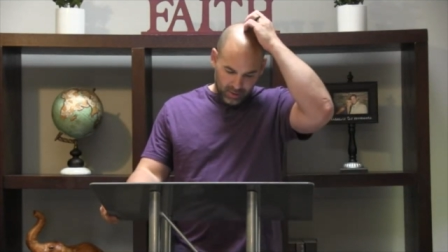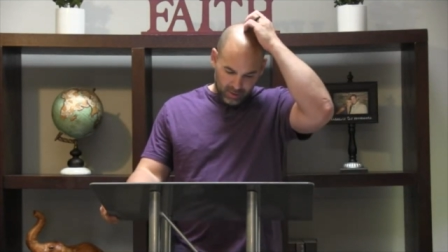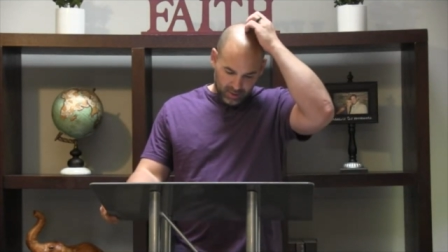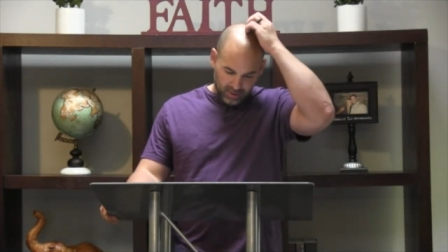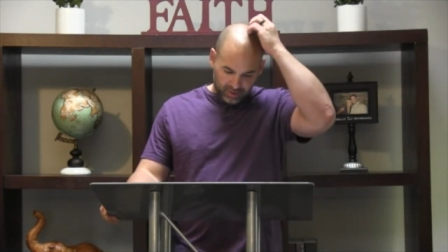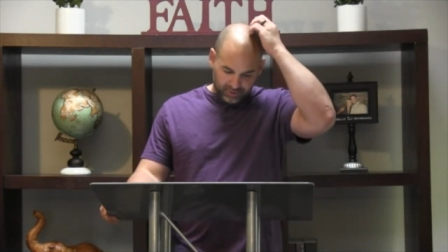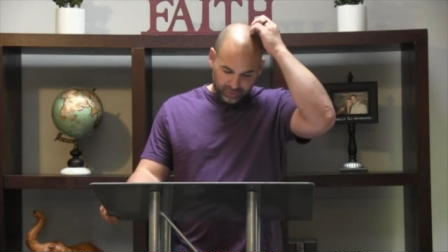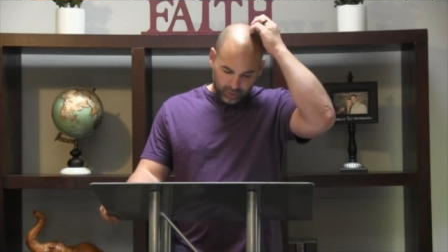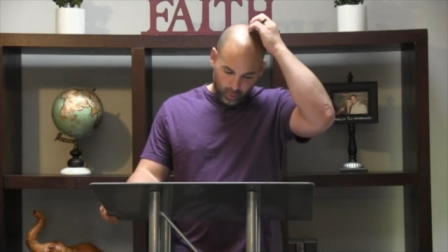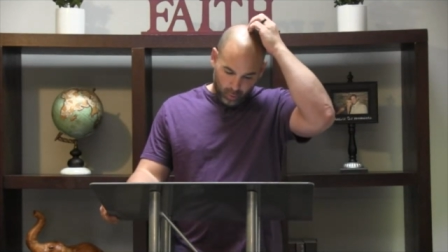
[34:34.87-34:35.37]

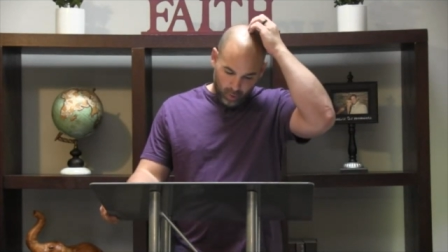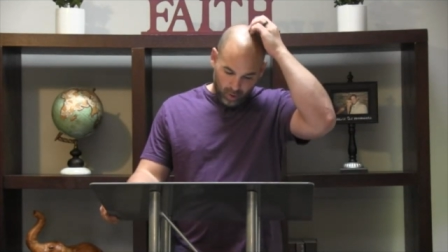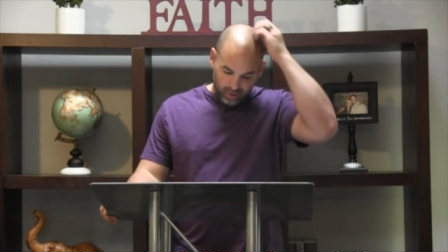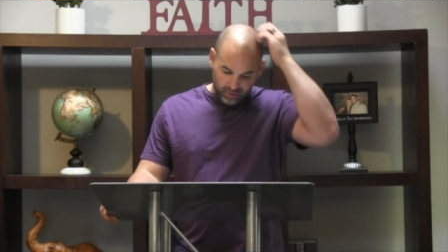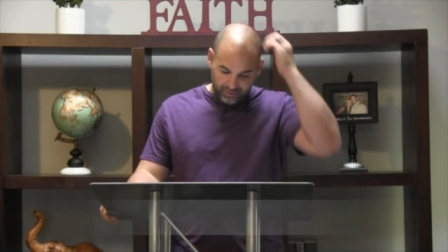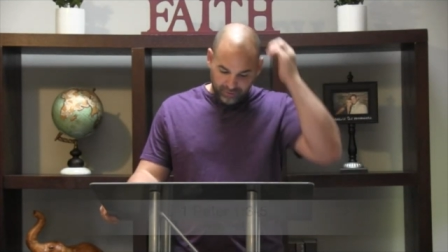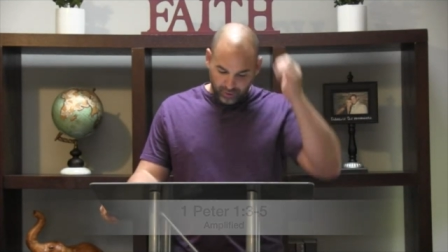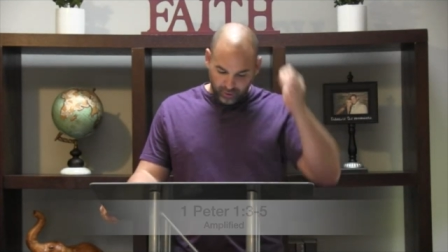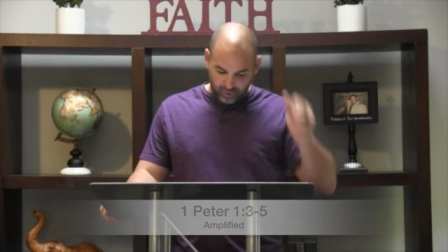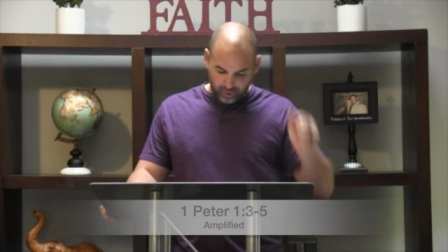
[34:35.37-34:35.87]
Let's go on to
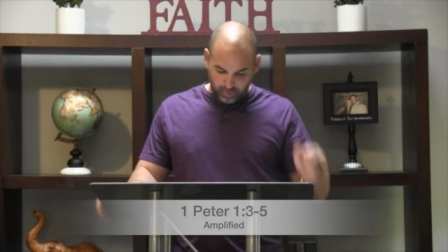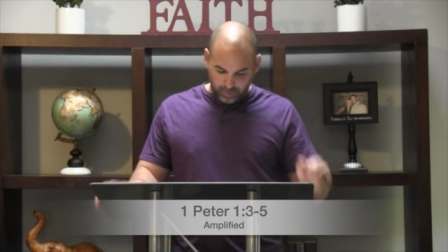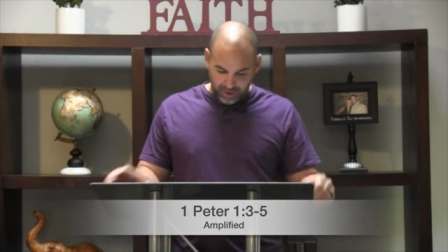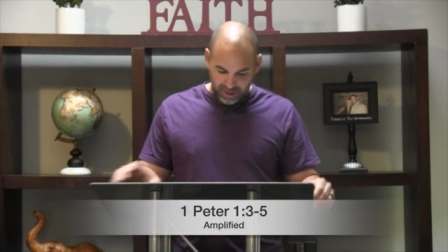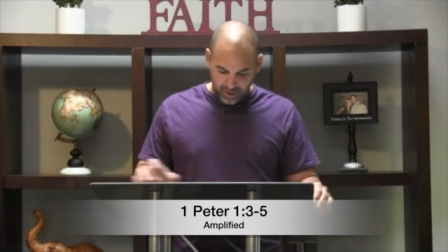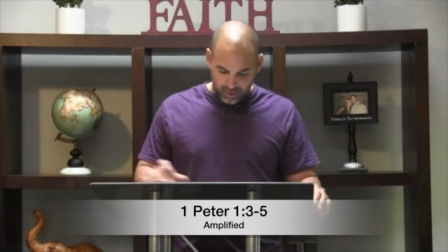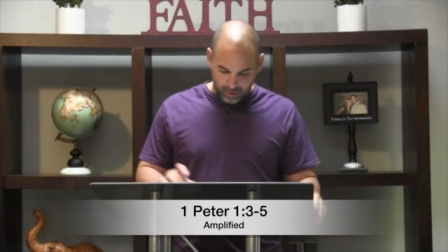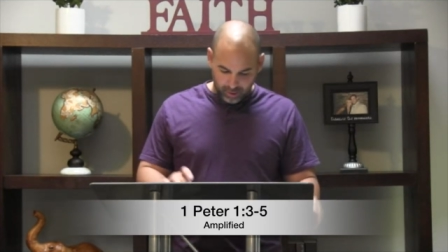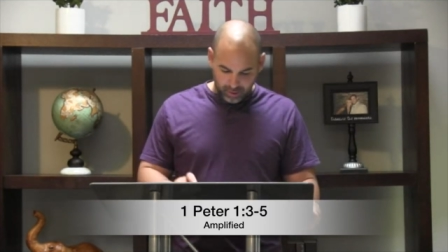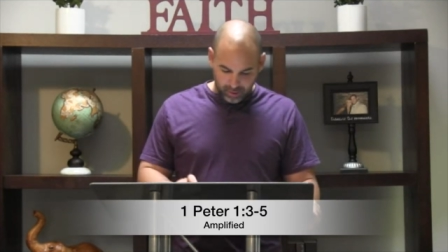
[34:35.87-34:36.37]
1
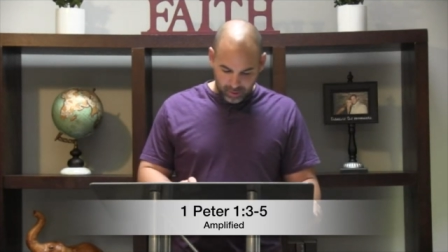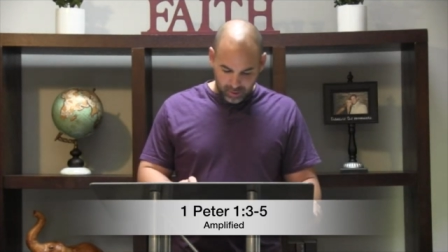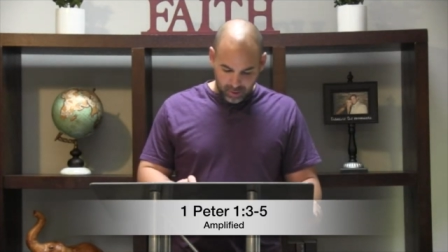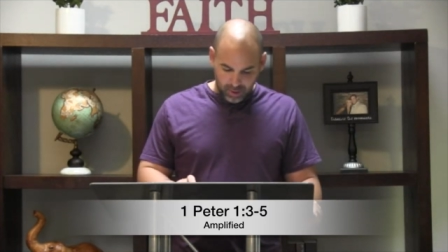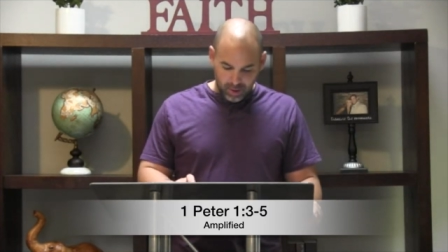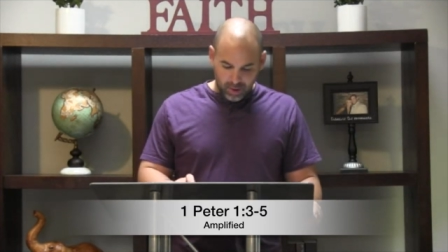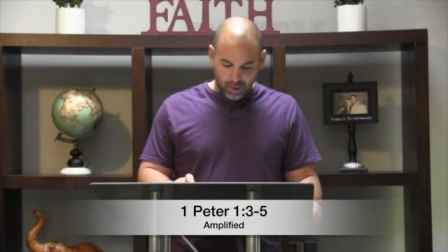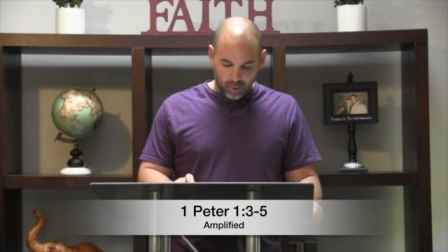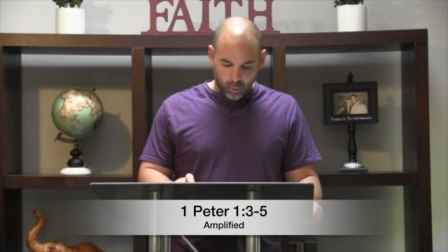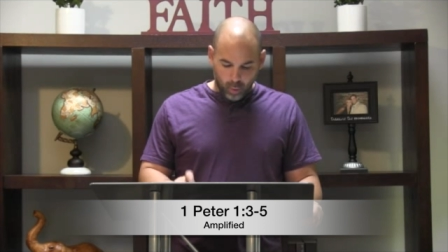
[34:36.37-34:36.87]
Peter
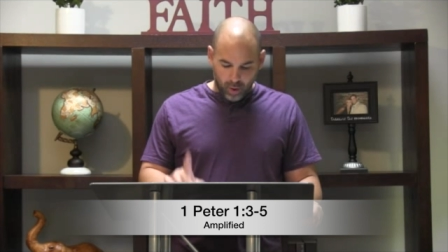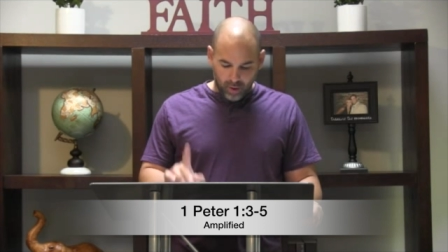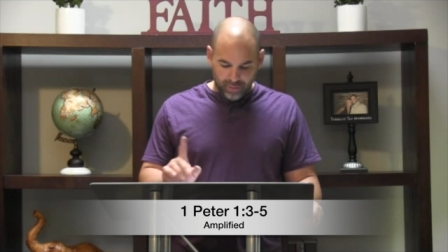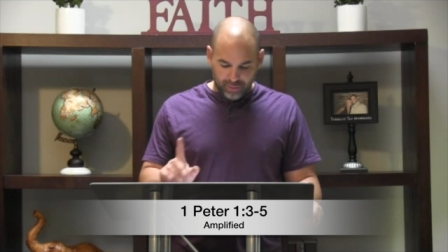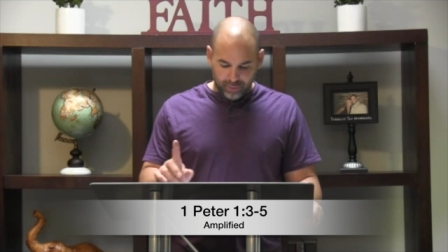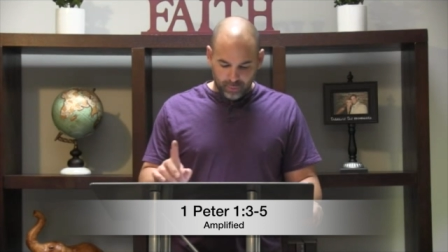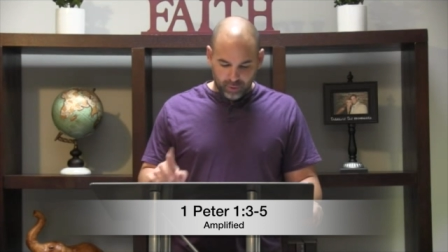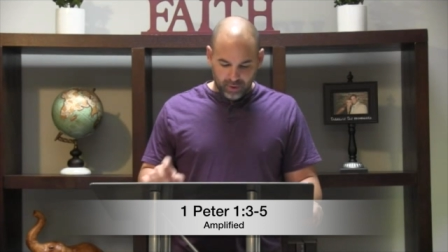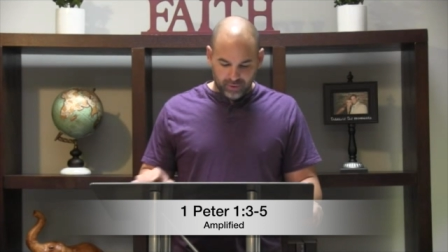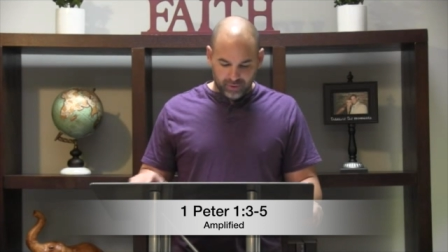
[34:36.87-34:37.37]
1
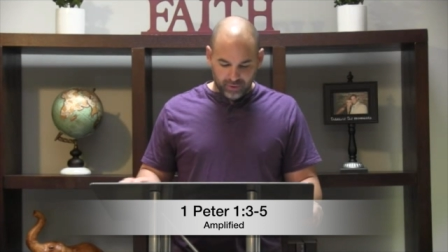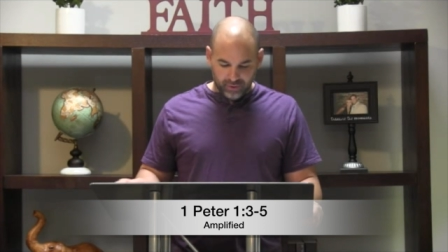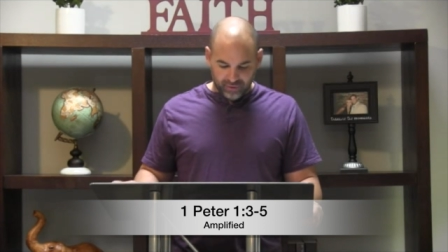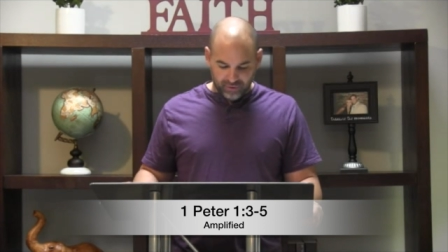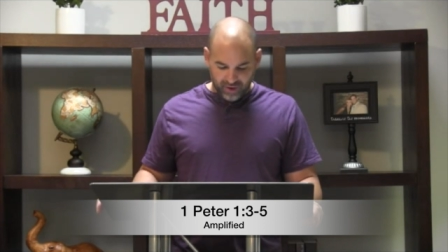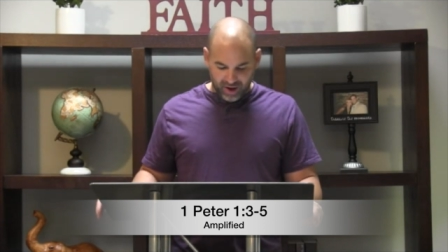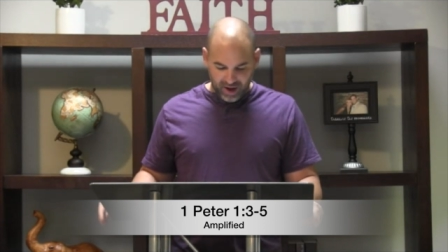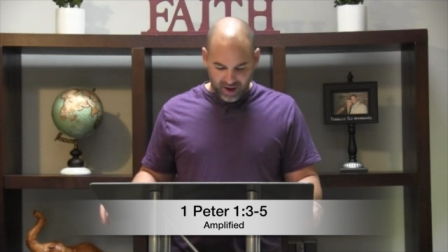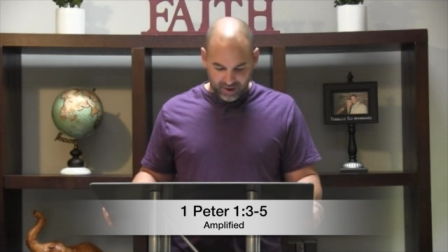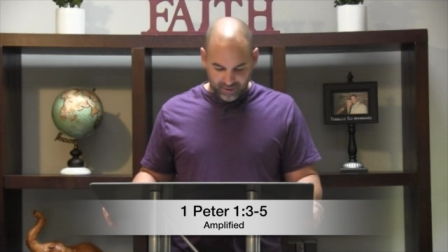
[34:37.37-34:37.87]
3 through
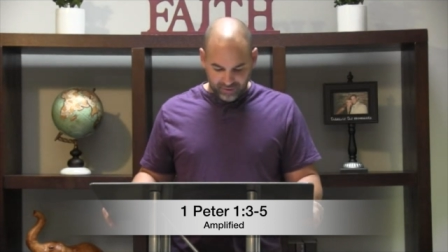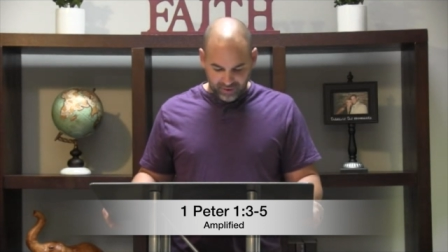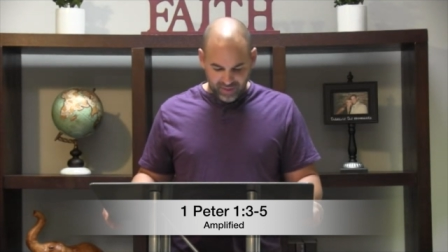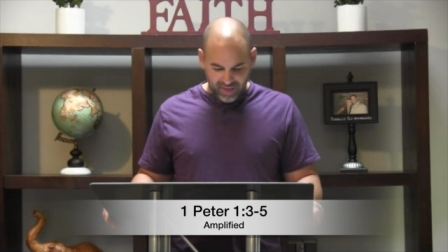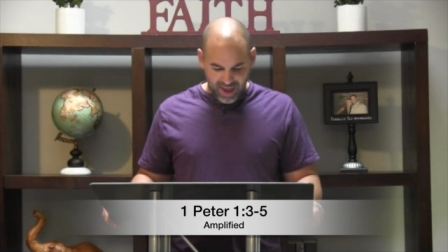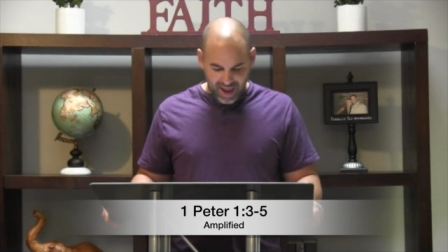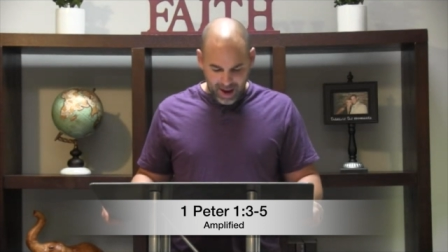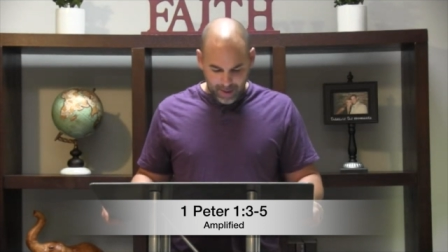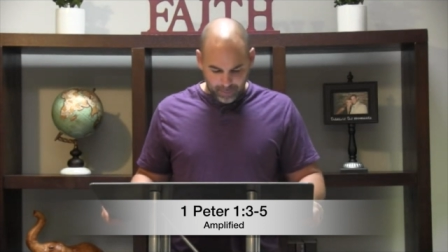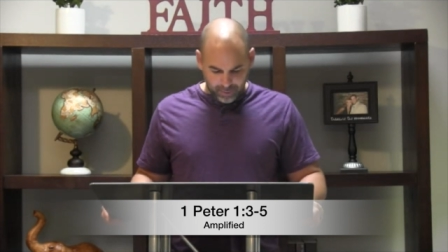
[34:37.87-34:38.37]
5 in
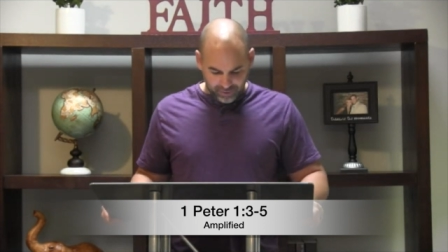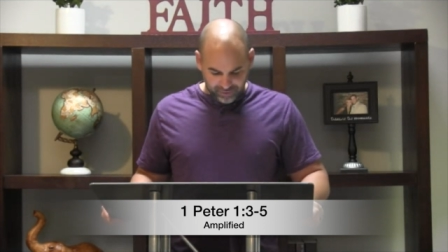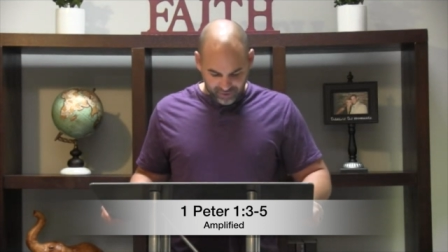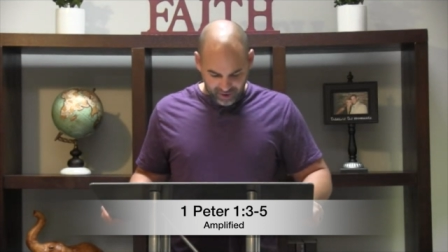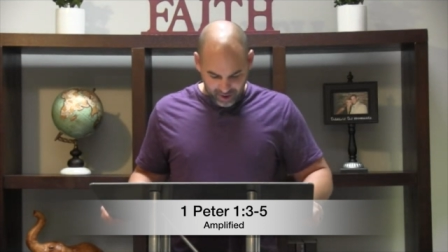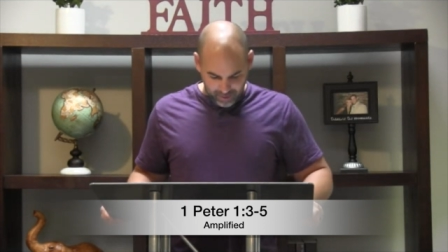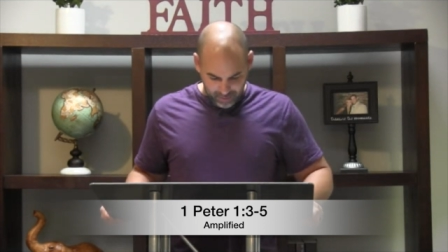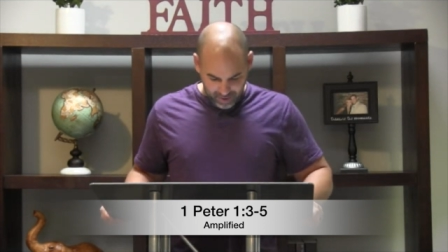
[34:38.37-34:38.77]
the Amplified